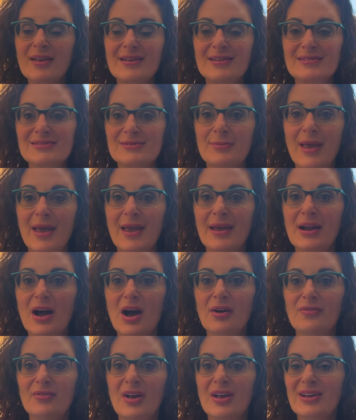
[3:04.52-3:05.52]
is made
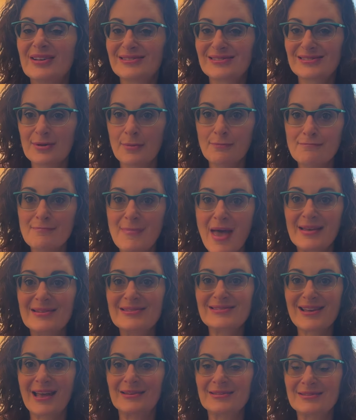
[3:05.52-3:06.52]
of
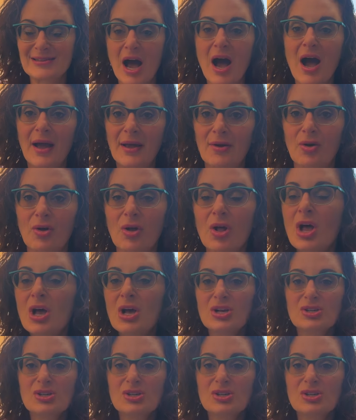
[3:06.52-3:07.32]
cement and tile.